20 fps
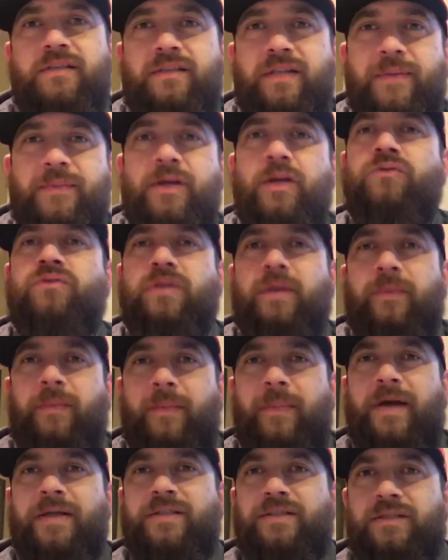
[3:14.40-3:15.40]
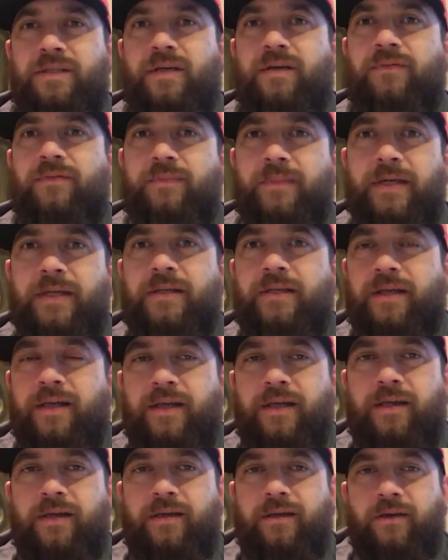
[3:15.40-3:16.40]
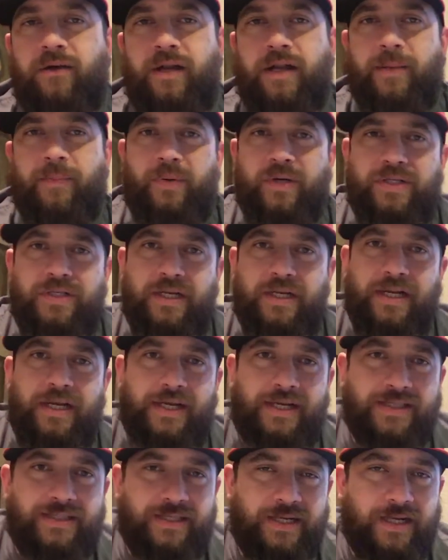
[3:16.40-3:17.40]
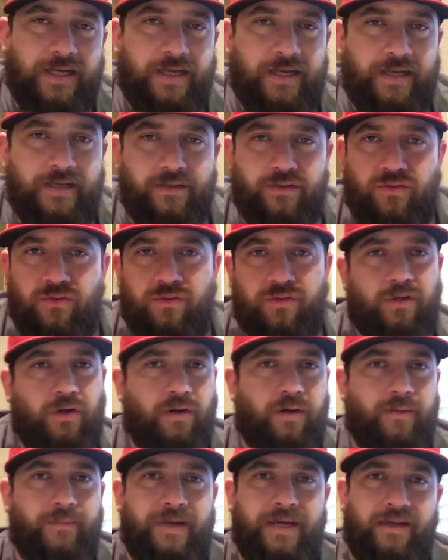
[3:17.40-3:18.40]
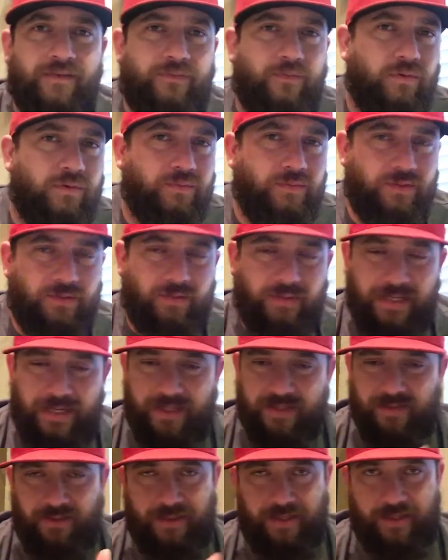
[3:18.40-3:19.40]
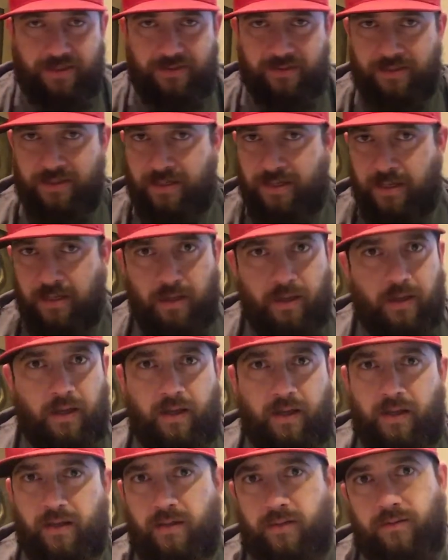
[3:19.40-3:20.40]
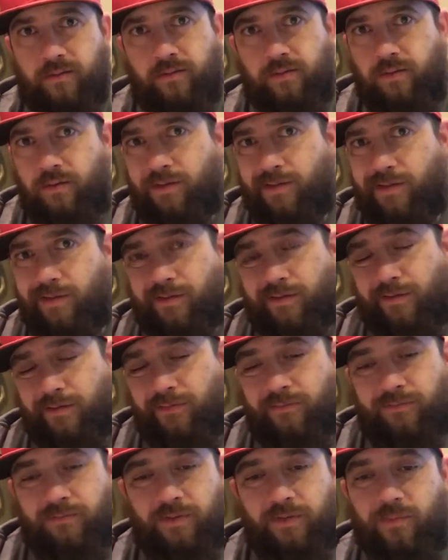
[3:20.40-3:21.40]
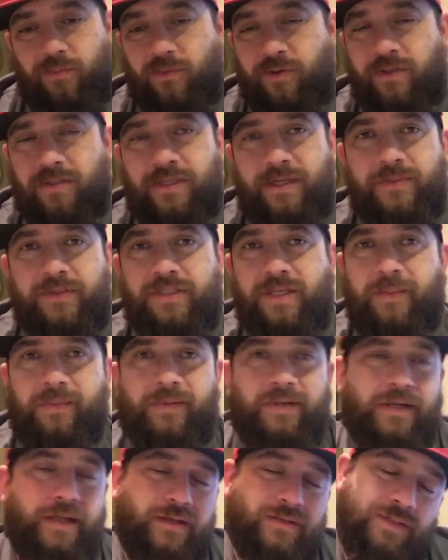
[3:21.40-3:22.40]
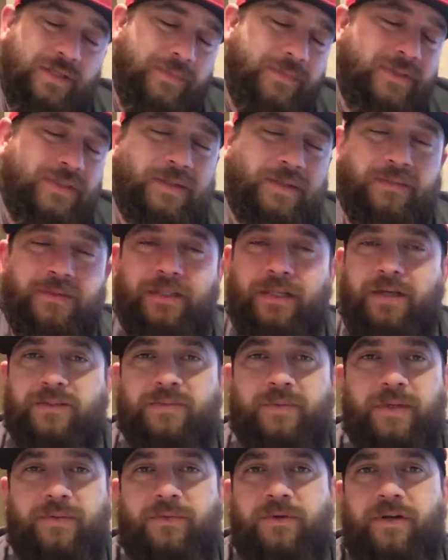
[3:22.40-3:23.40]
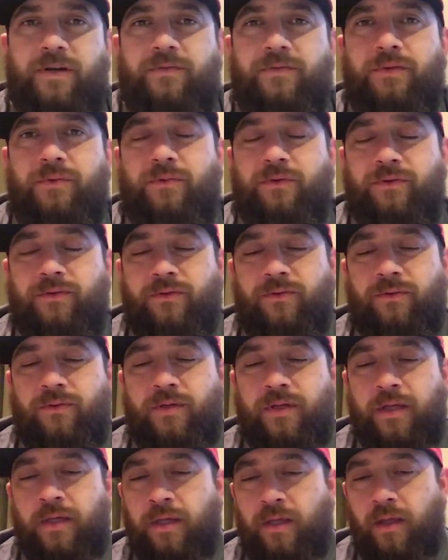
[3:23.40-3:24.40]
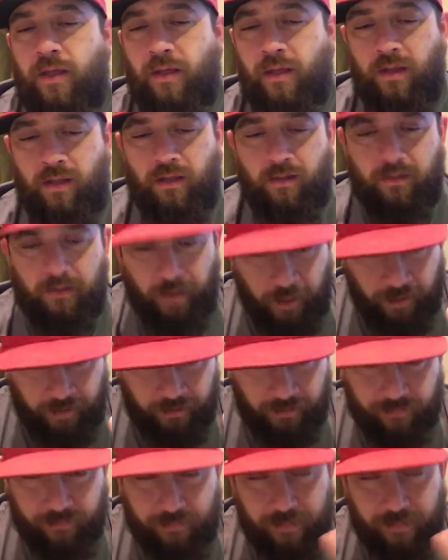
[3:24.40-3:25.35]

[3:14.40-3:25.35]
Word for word: let me know something about yourself, man. And you know, and I appreciate, like I said, I, I enjoy talking back and forth with you guys and gals. Uh, and if you want to tell me something else, tell me something else, man. Whatever you want to do.